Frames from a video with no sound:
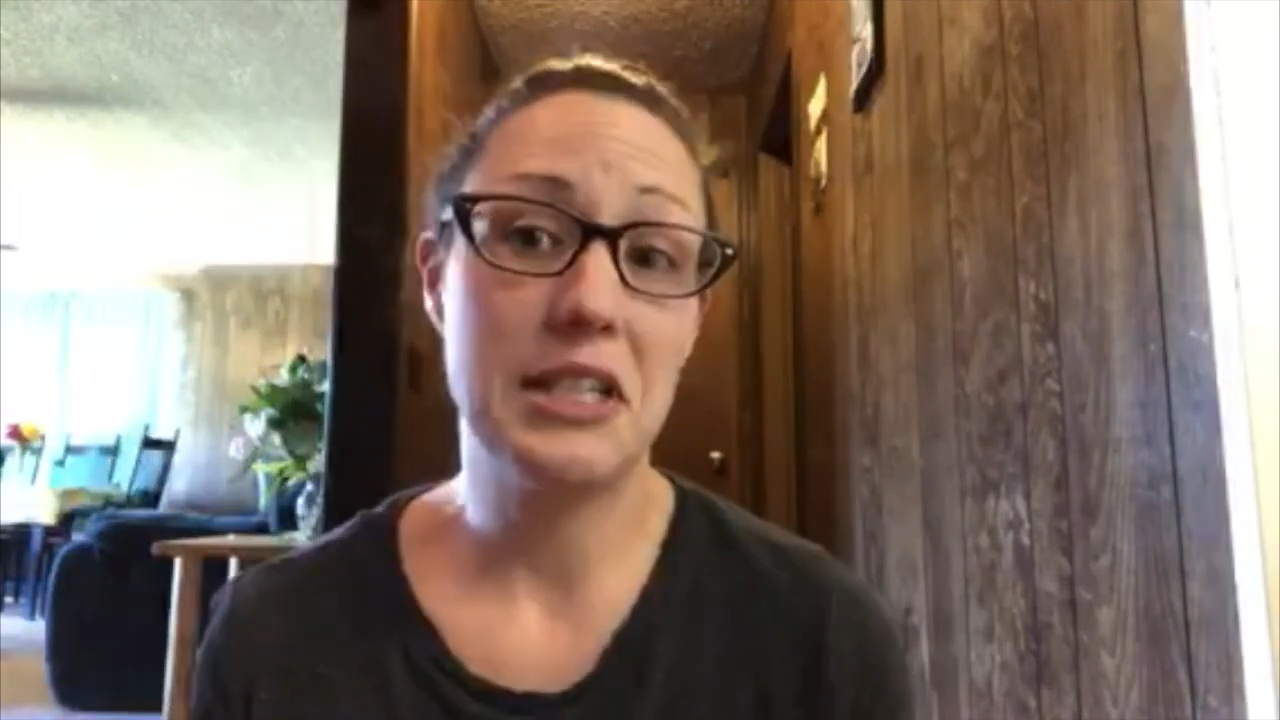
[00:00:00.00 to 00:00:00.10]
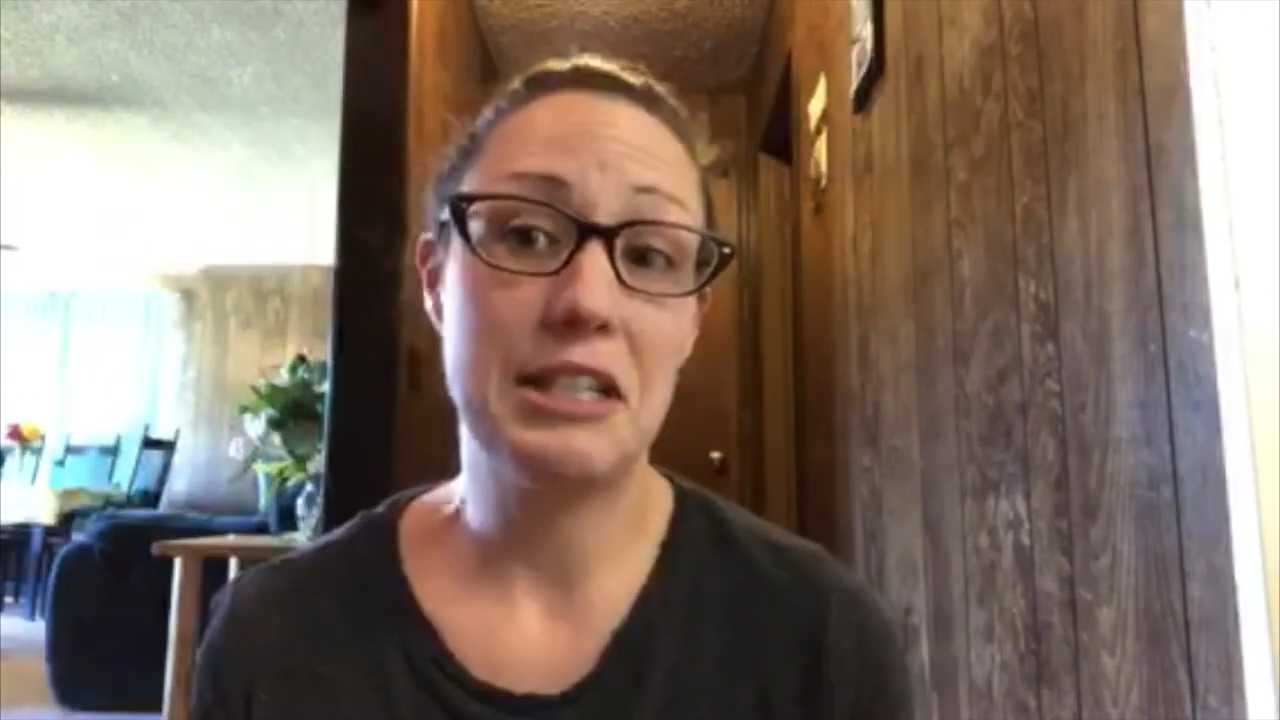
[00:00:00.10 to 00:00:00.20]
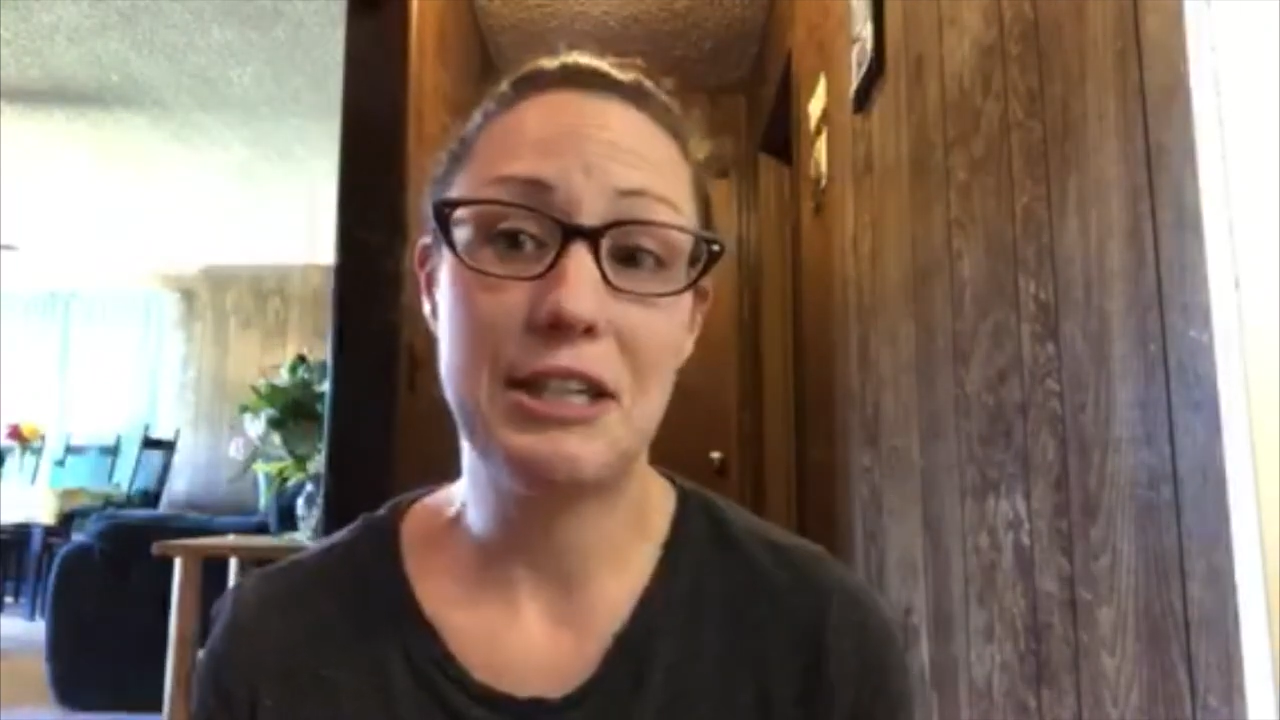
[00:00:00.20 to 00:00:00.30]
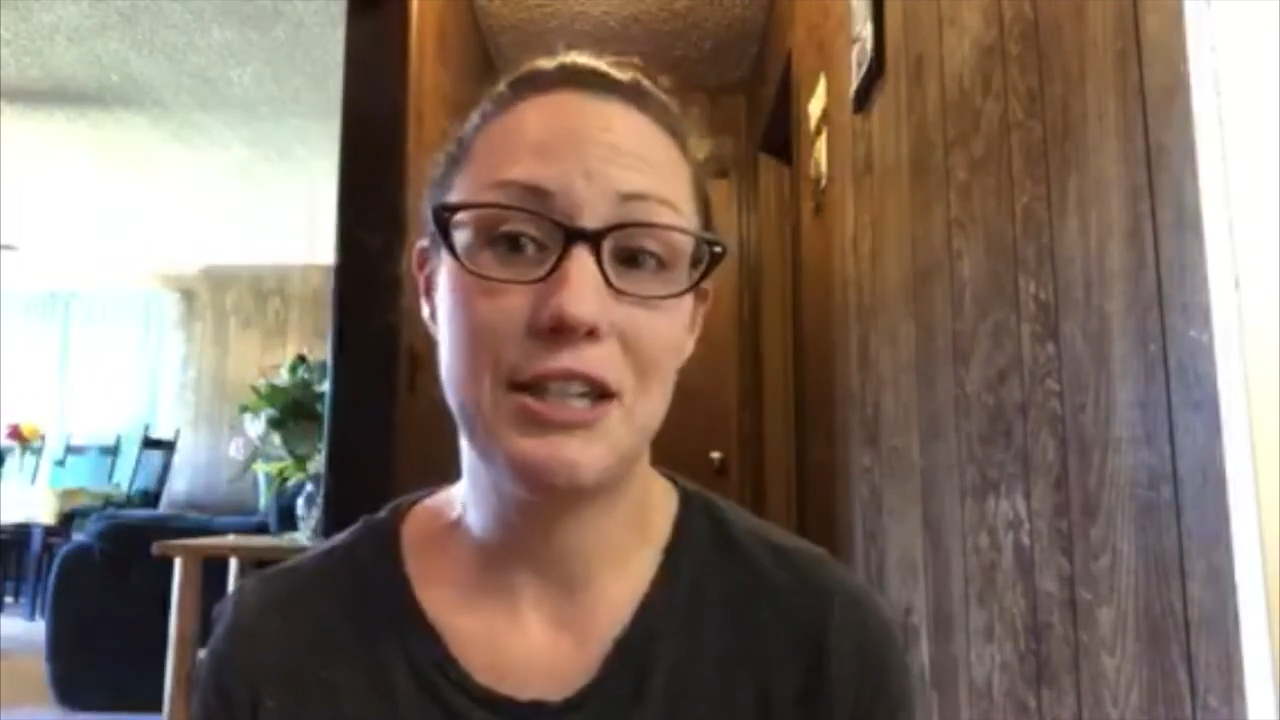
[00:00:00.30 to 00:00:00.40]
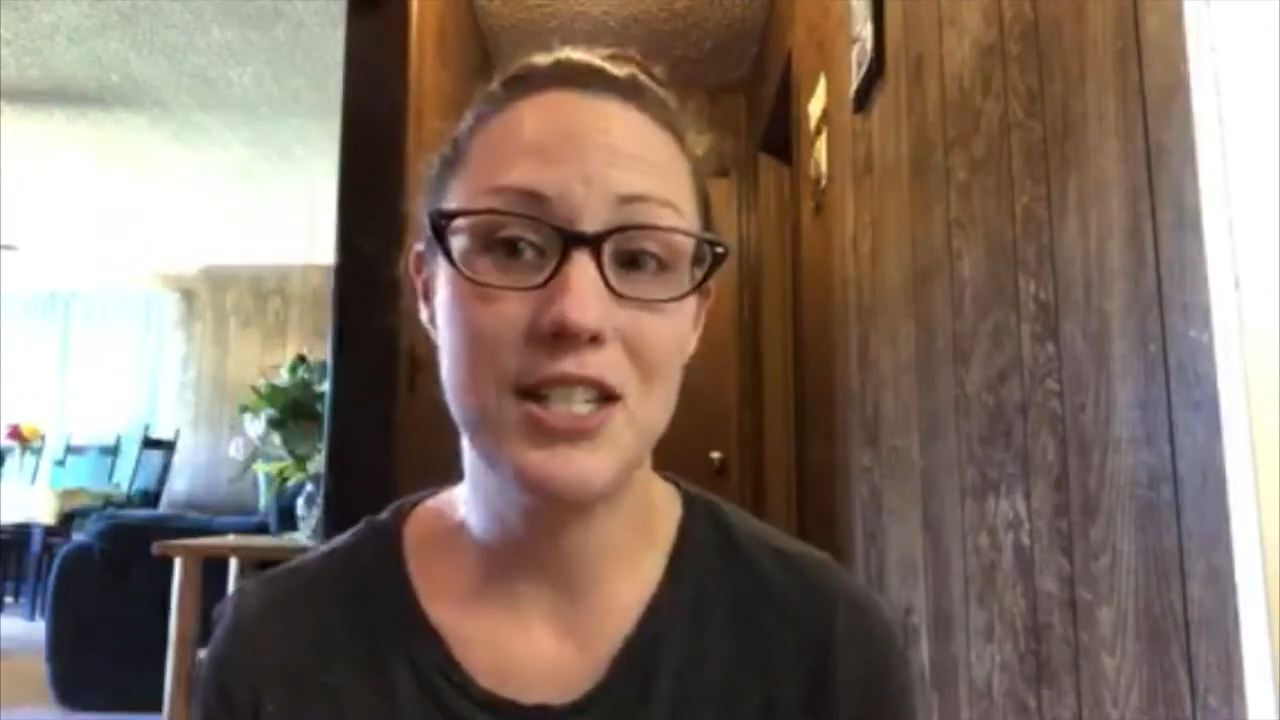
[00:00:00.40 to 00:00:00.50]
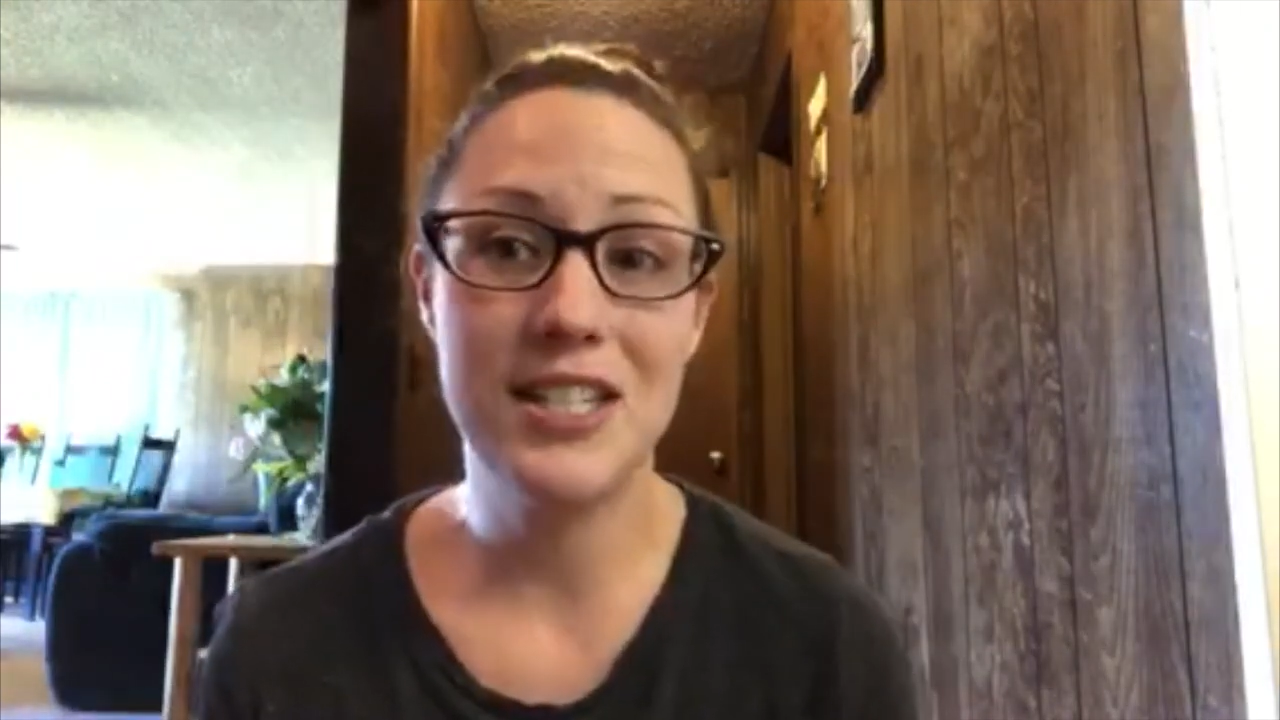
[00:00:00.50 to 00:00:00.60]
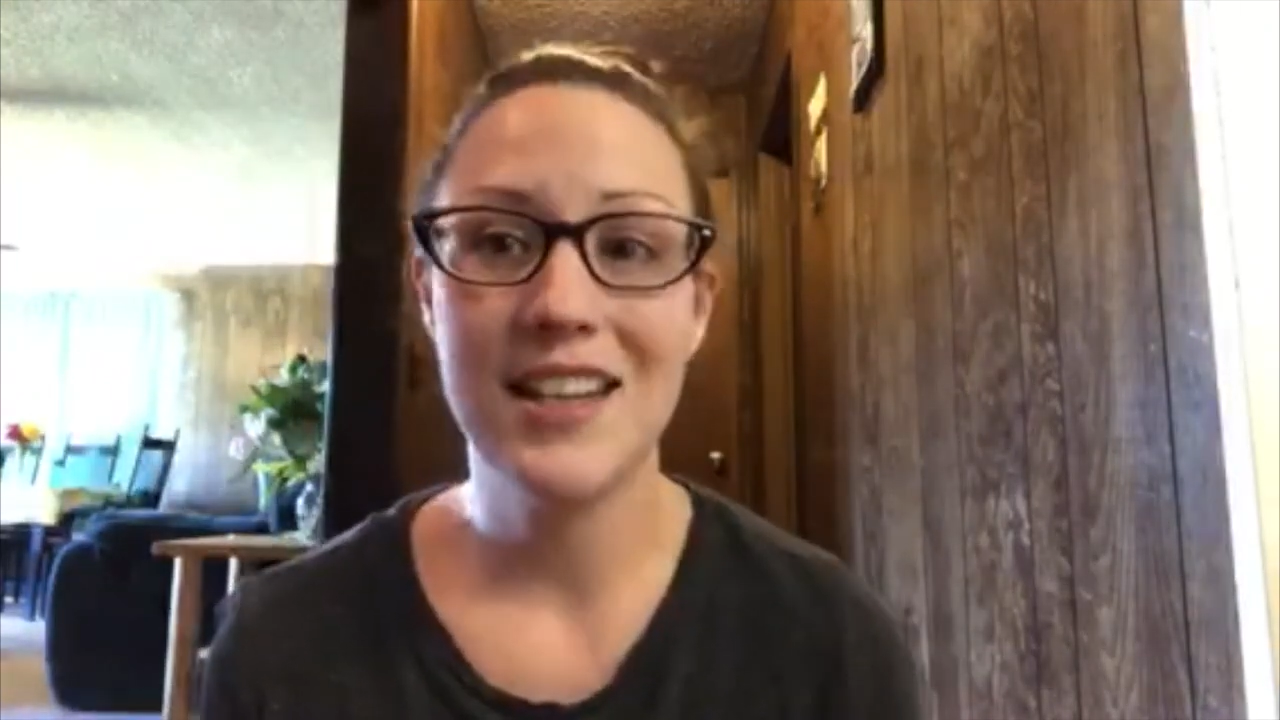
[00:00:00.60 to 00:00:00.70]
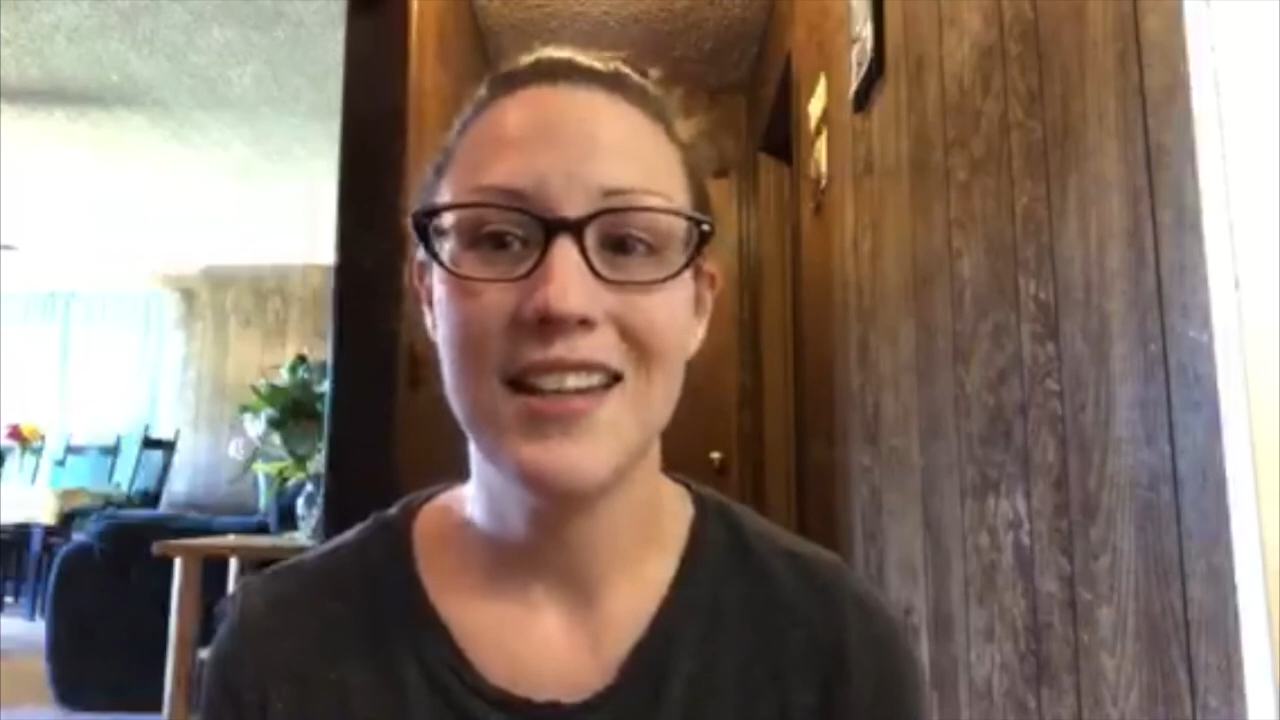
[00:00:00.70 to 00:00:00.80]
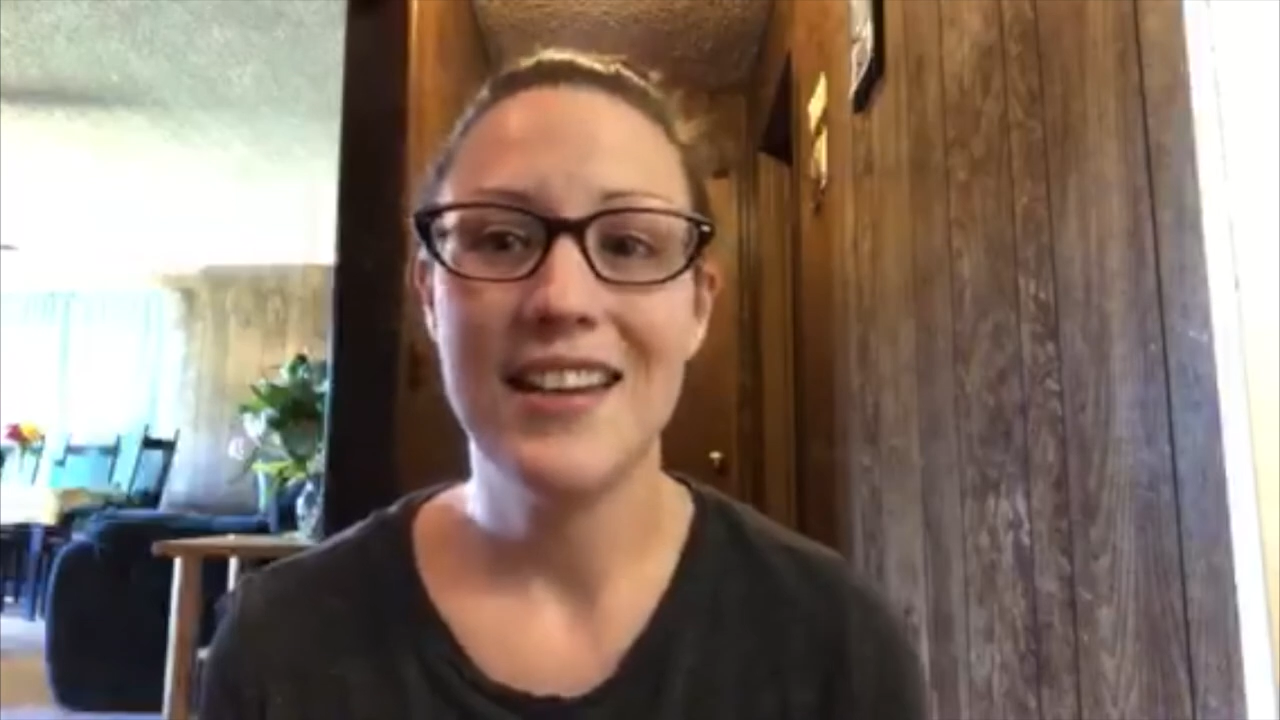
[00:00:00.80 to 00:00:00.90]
years